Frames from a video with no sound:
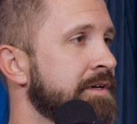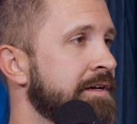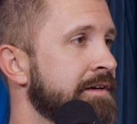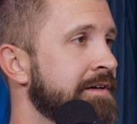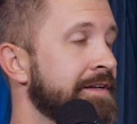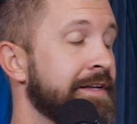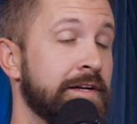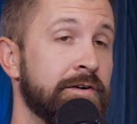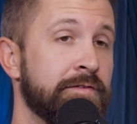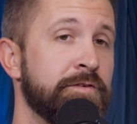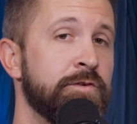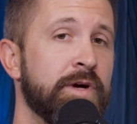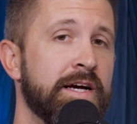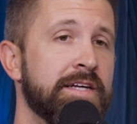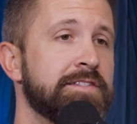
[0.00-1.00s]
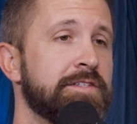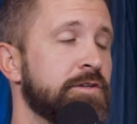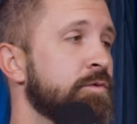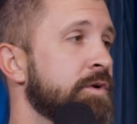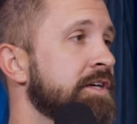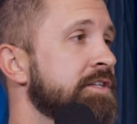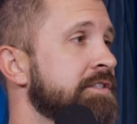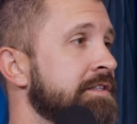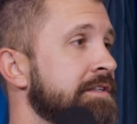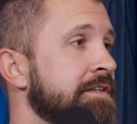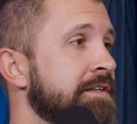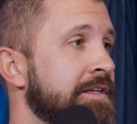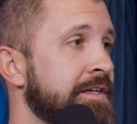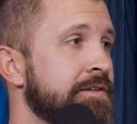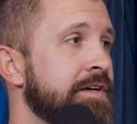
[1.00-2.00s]
If you ask a
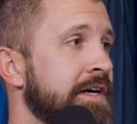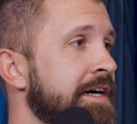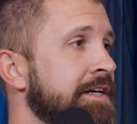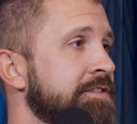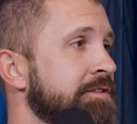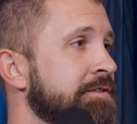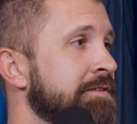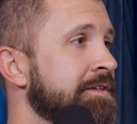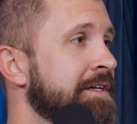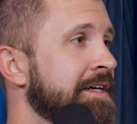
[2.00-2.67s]
question, He'll guide you.